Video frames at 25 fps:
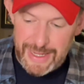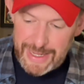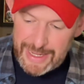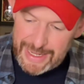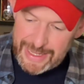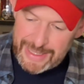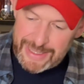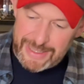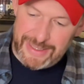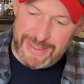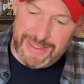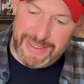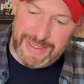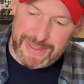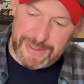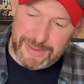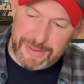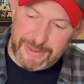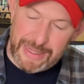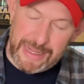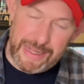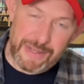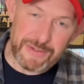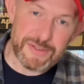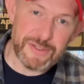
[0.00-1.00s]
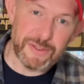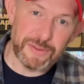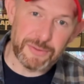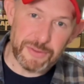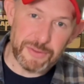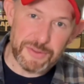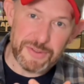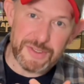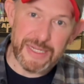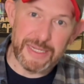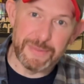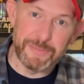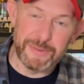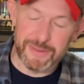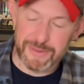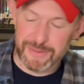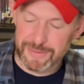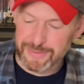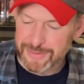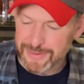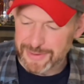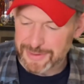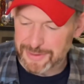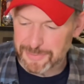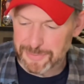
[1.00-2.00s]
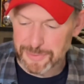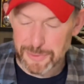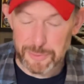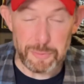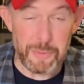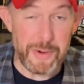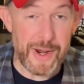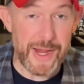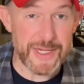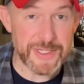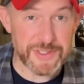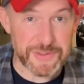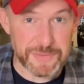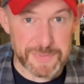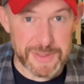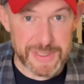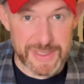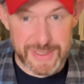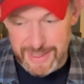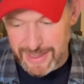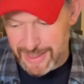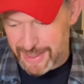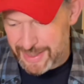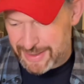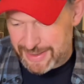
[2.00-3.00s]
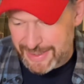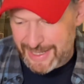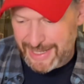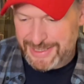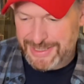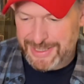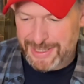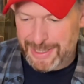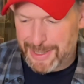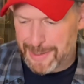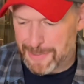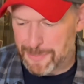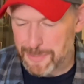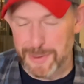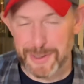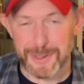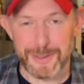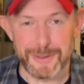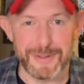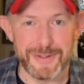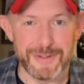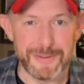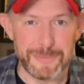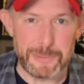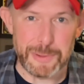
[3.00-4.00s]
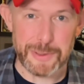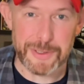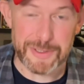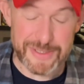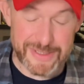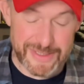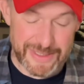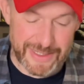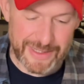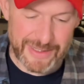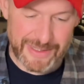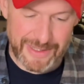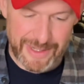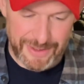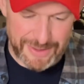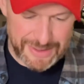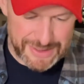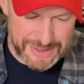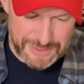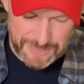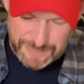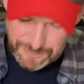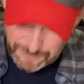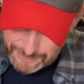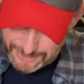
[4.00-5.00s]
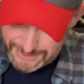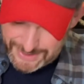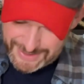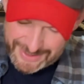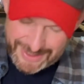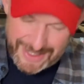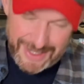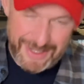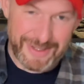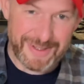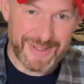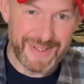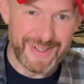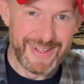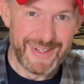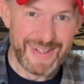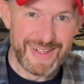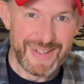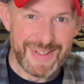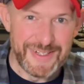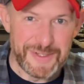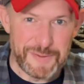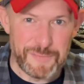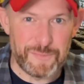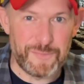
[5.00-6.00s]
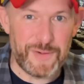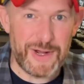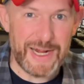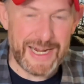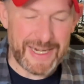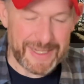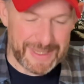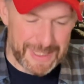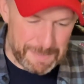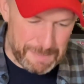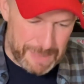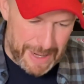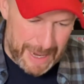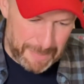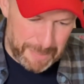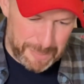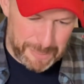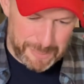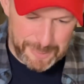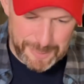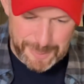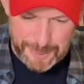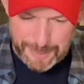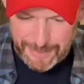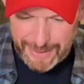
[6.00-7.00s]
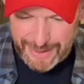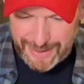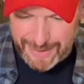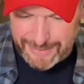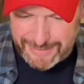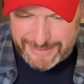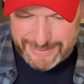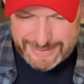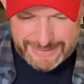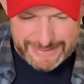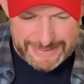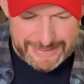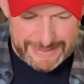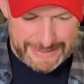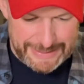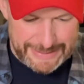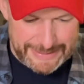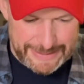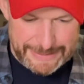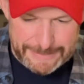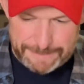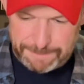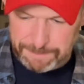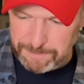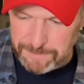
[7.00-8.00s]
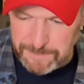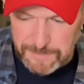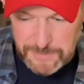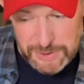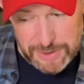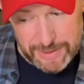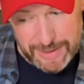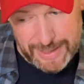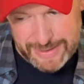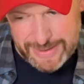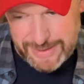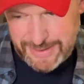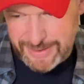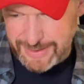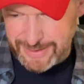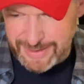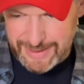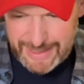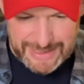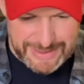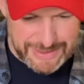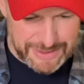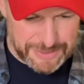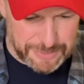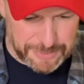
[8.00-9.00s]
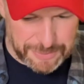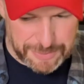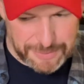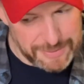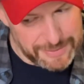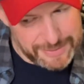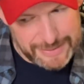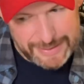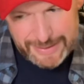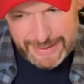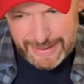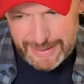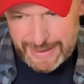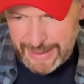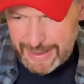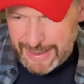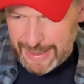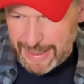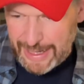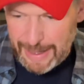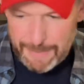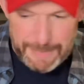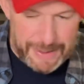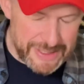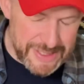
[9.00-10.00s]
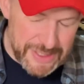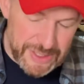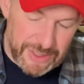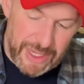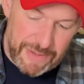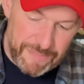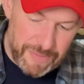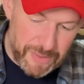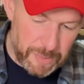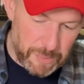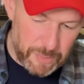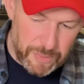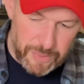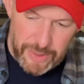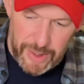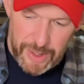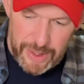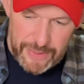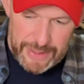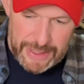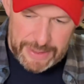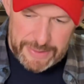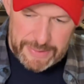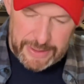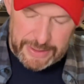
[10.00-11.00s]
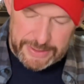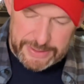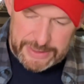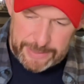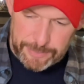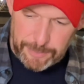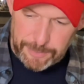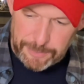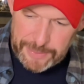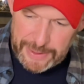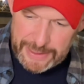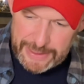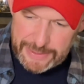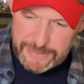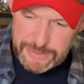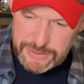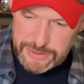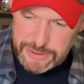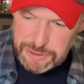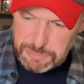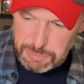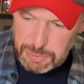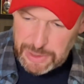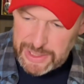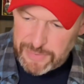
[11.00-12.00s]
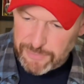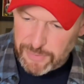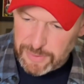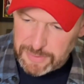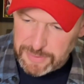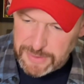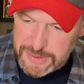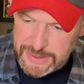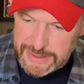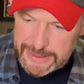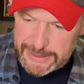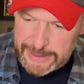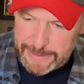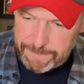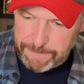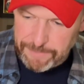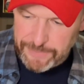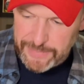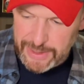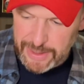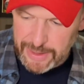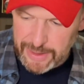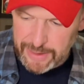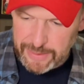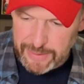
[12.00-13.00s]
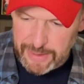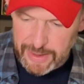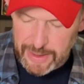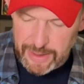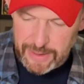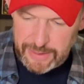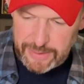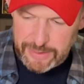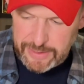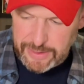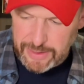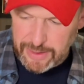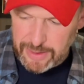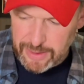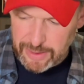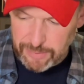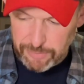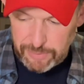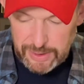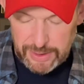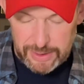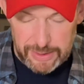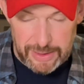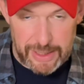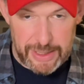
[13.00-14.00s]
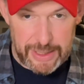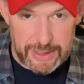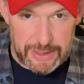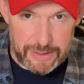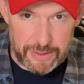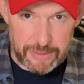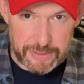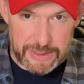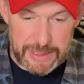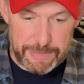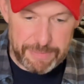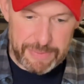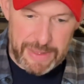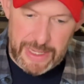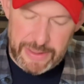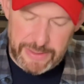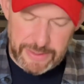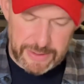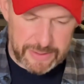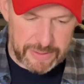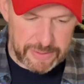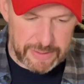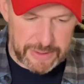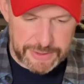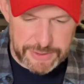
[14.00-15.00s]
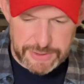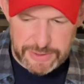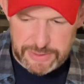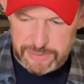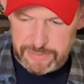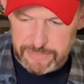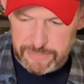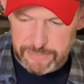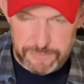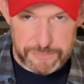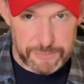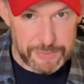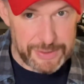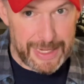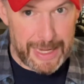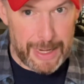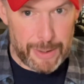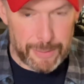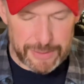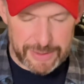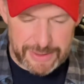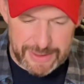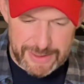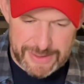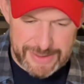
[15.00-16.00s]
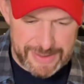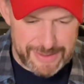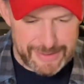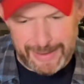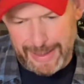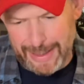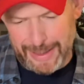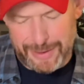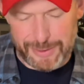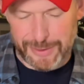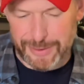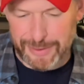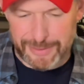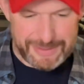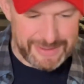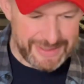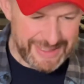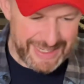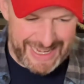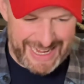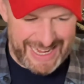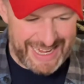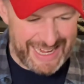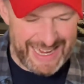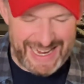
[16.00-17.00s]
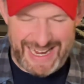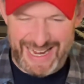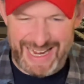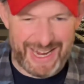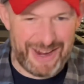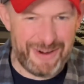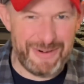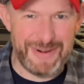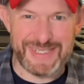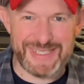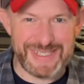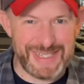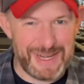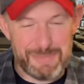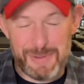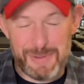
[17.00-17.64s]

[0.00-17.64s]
and it allows Uncle Sam to rise from the dead, and that's kind of what you're seeing there. His fist kind of defiantly popping through the ground. So that's cool. But I still have a double page spread of Uncle Sam that I really like. I'll keep that in the collection for now, at least. I don't know. It's